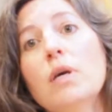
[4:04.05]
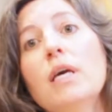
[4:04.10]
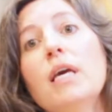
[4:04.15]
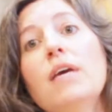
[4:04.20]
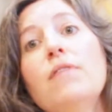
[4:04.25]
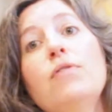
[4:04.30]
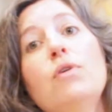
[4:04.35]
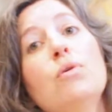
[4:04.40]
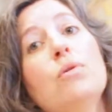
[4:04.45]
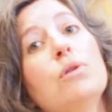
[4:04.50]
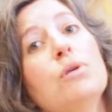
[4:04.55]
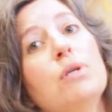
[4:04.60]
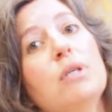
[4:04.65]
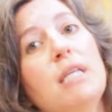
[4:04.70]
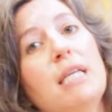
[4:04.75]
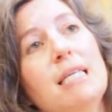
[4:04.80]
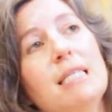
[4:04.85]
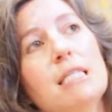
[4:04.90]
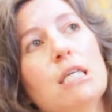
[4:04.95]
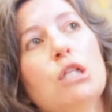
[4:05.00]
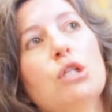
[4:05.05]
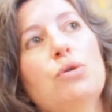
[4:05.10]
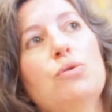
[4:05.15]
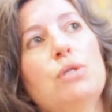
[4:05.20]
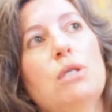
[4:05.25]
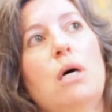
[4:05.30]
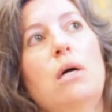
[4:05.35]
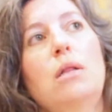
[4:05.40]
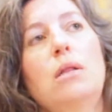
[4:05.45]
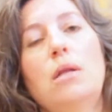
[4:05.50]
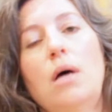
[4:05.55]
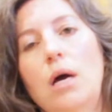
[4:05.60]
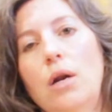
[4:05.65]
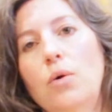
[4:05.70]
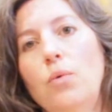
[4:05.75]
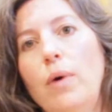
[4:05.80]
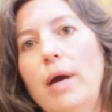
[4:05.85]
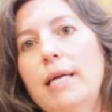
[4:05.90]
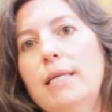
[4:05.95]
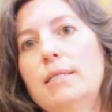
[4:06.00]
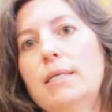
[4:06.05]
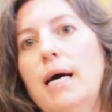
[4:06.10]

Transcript: If you need to lose a lot of weight,